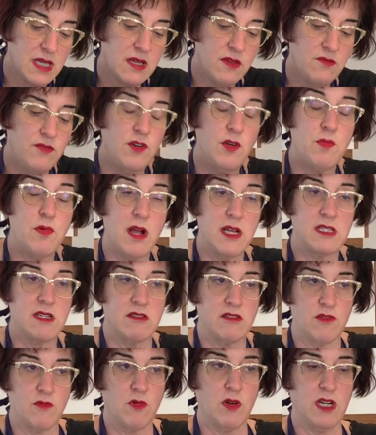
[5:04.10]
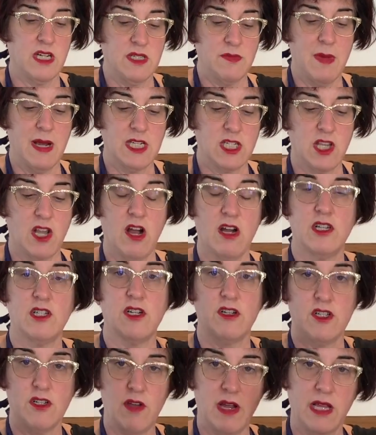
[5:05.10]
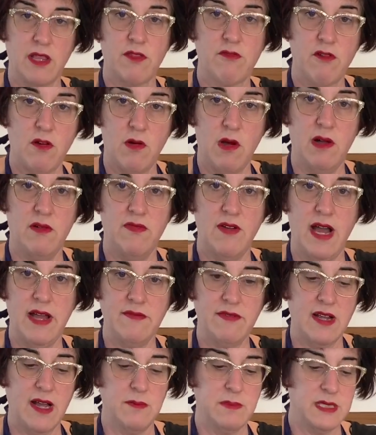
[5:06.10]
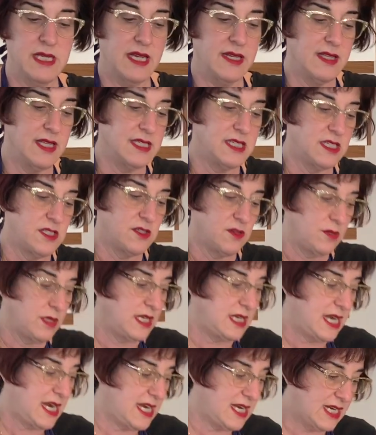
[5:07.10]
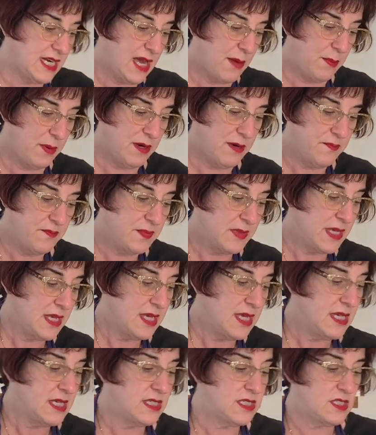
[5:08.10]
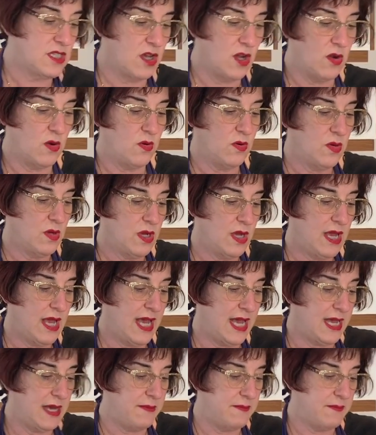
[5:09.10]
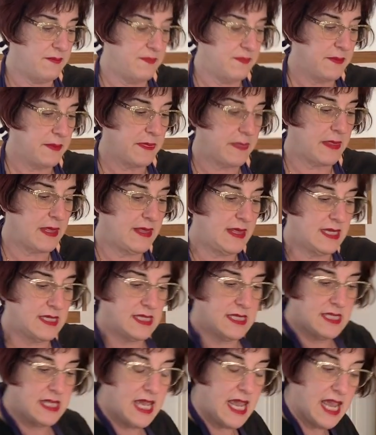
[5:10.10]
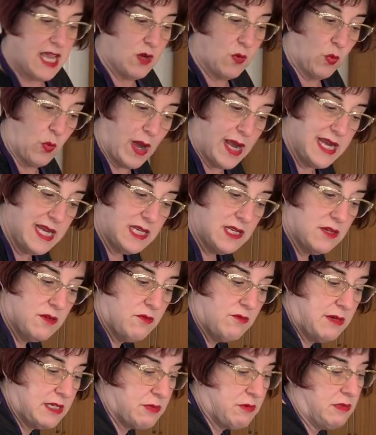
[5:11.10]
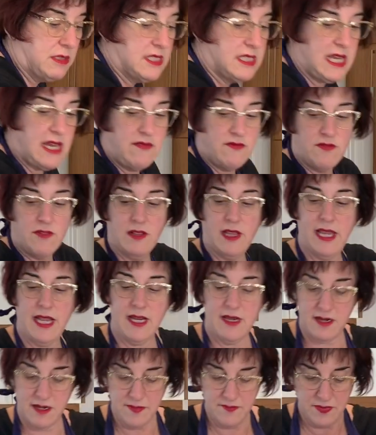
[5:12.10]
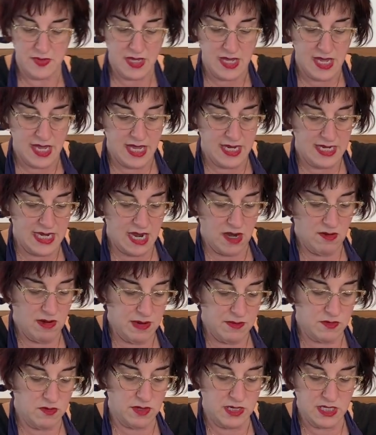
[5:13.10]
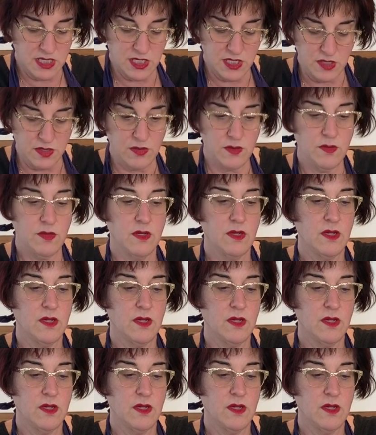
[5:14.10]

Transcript: food processor work is much larger, so I can throw all 5 cups in. This is only an 8 cupper. So This is the egg white, which we'll save for later. And now I'm going to